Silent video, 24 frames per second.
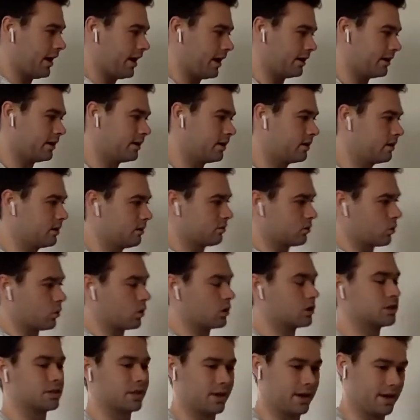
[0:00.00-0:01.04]
And of
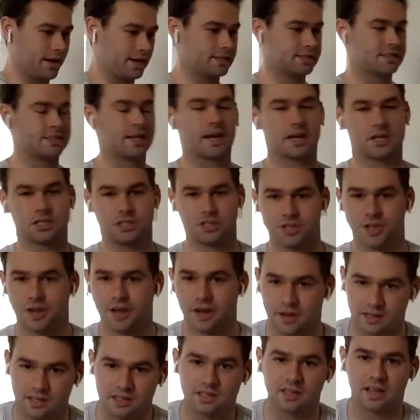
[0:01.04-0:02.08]
course, in
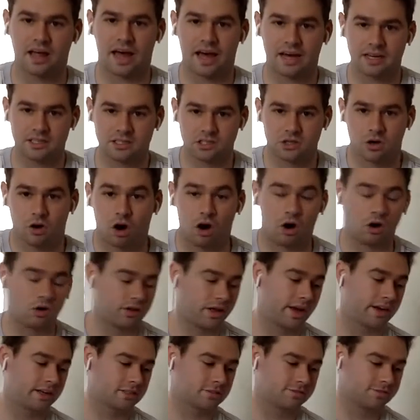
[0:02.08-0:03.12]
section and in class. So
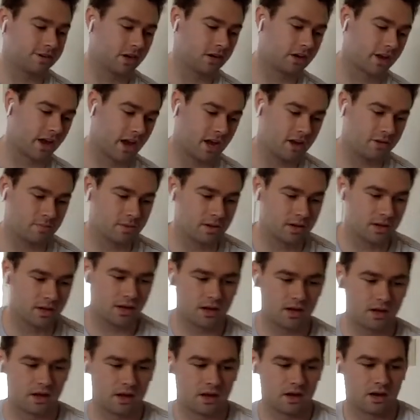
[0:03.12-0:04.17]
all that is fair game.
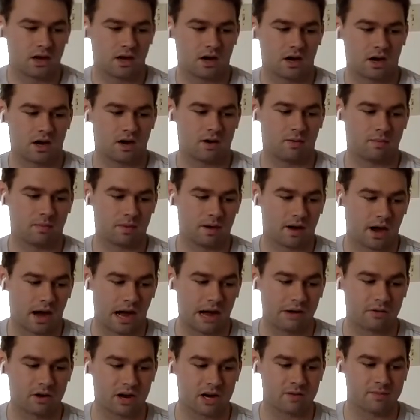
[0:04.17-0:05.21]

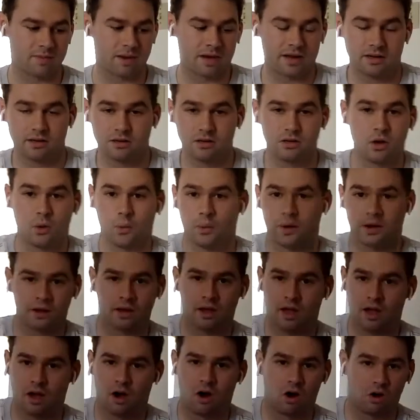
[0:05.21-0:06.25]
I recommend
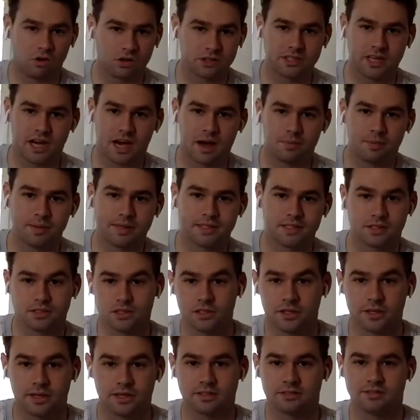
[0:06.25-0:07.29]
knowing all the topics,
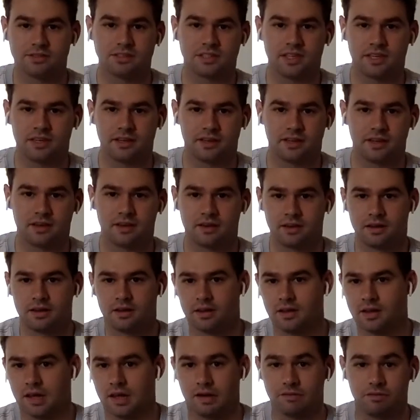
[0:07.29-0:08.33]
as you guys have seen that
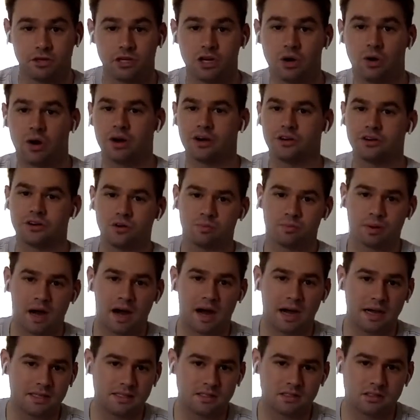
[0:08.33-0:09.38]
if you know how to do
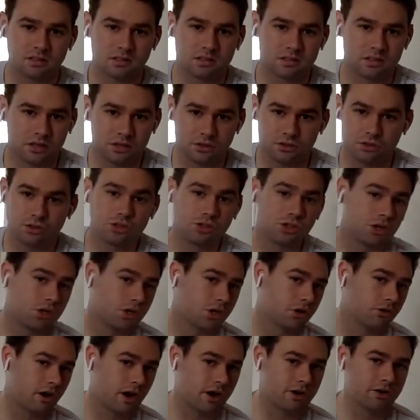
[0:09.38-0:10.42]
bonds, then you
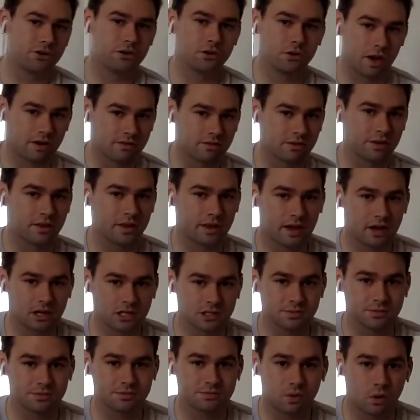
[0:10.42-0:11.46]
should know how to do everything
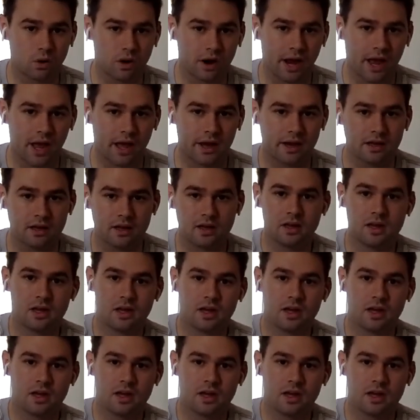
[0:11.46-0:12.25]
else beforehand.